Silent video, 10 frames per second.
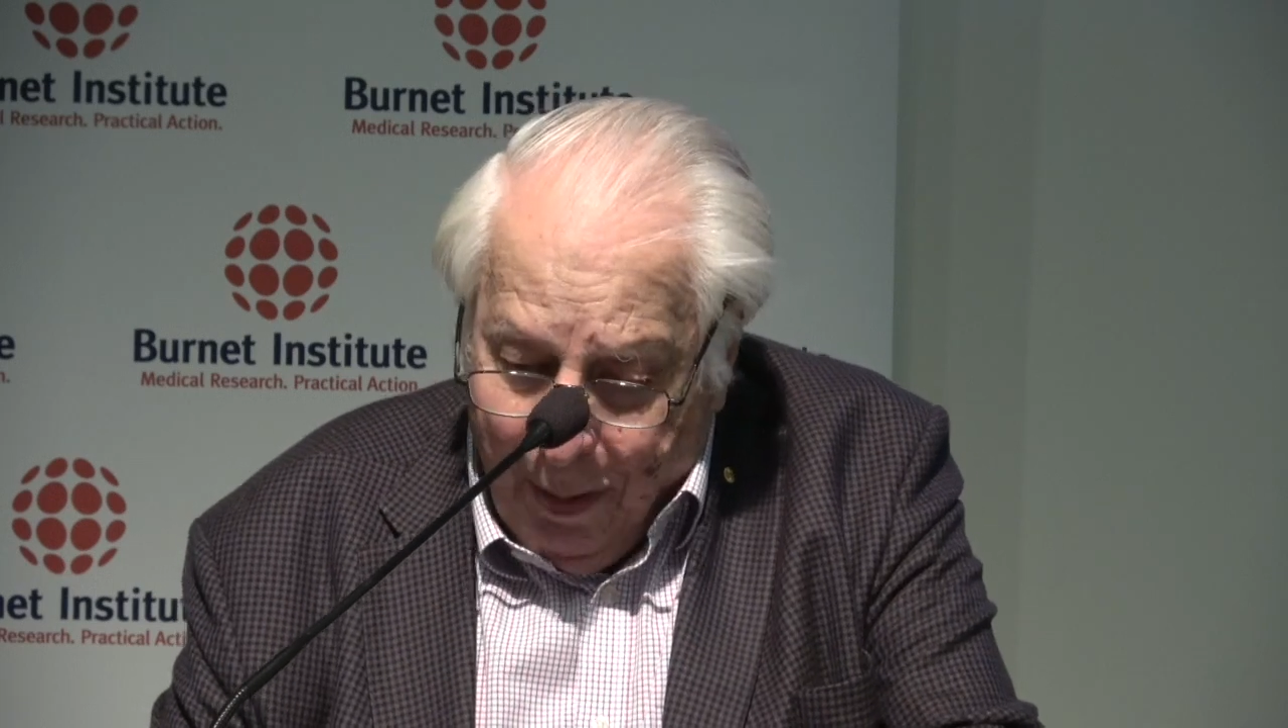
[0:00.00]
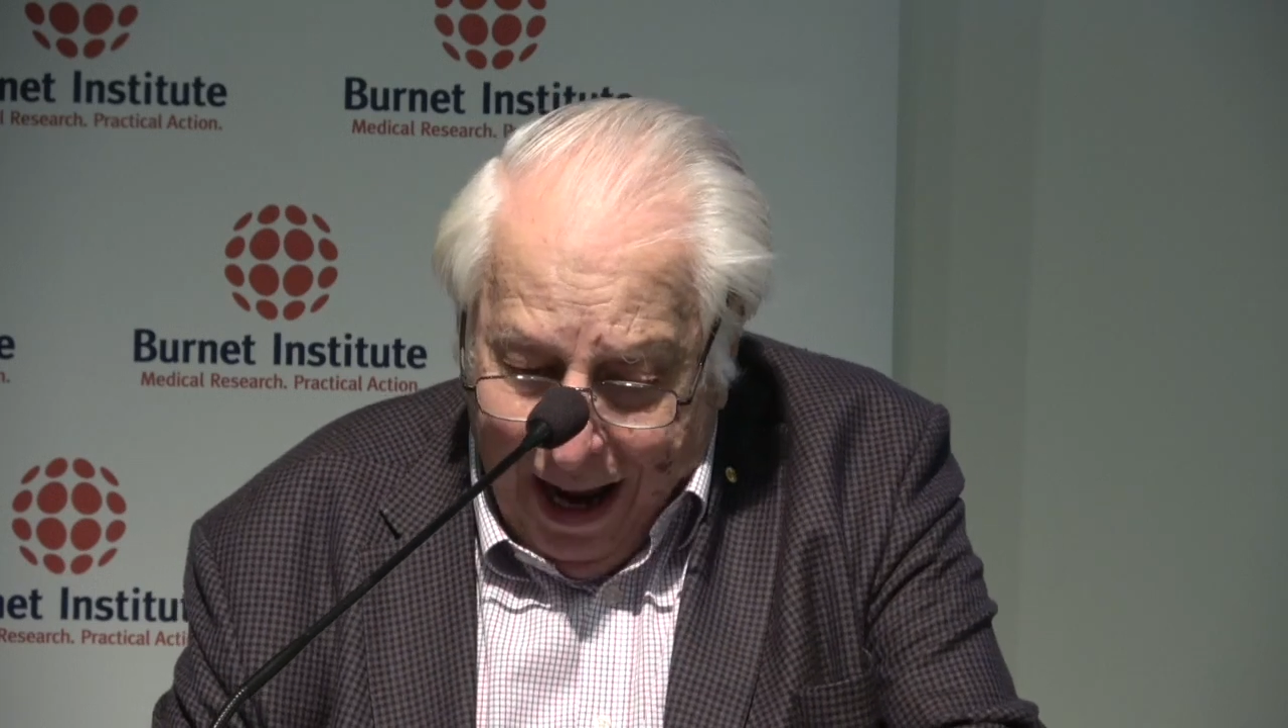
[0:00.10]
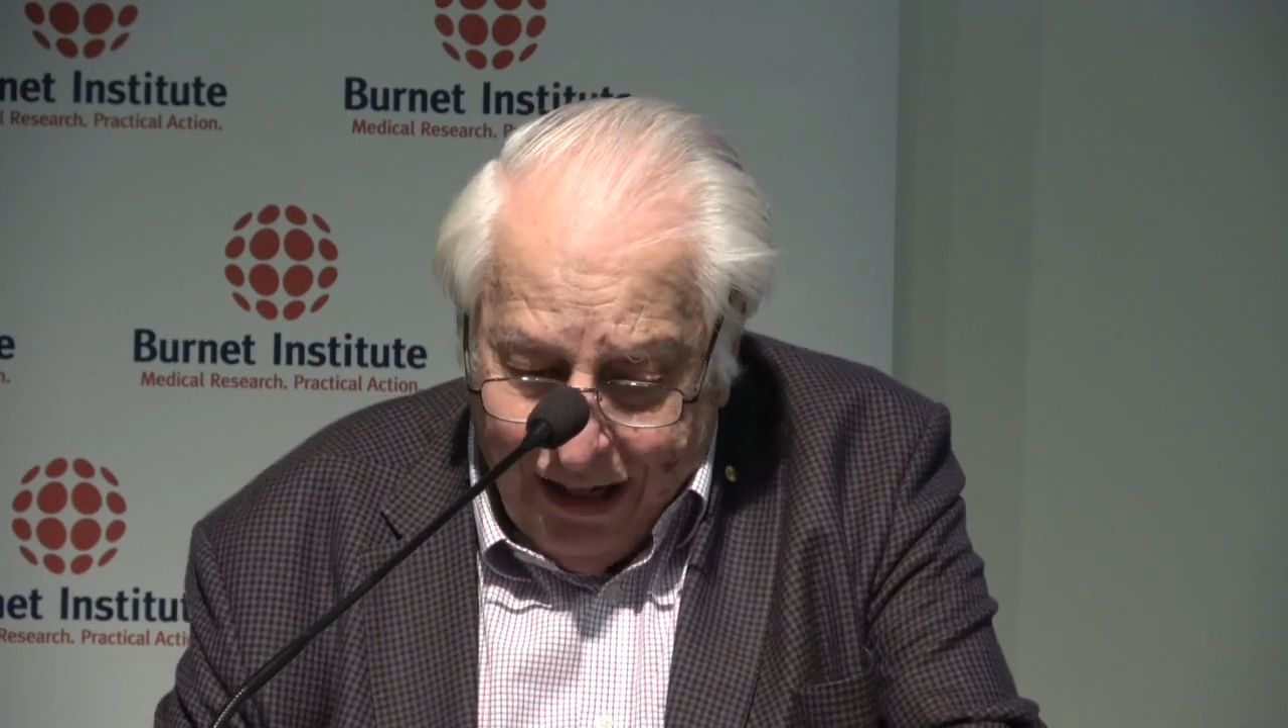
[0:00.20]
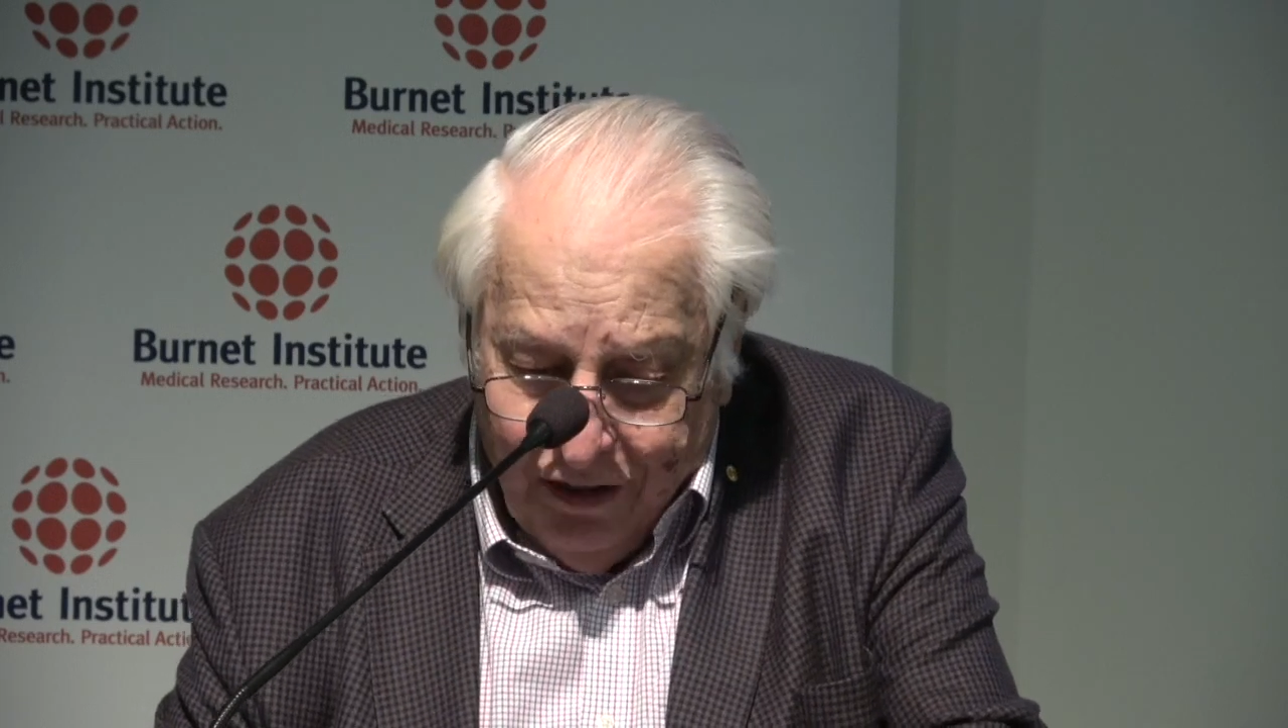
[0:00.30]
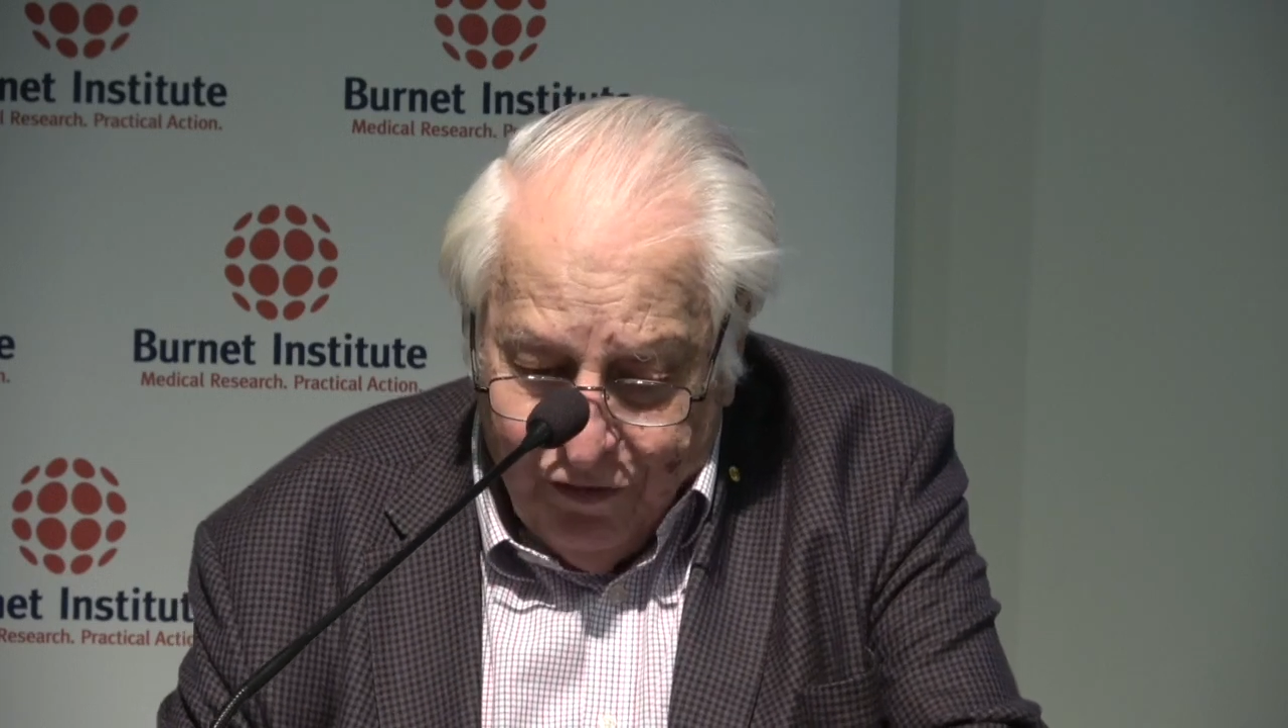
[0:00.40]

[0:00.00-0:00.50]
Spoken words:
part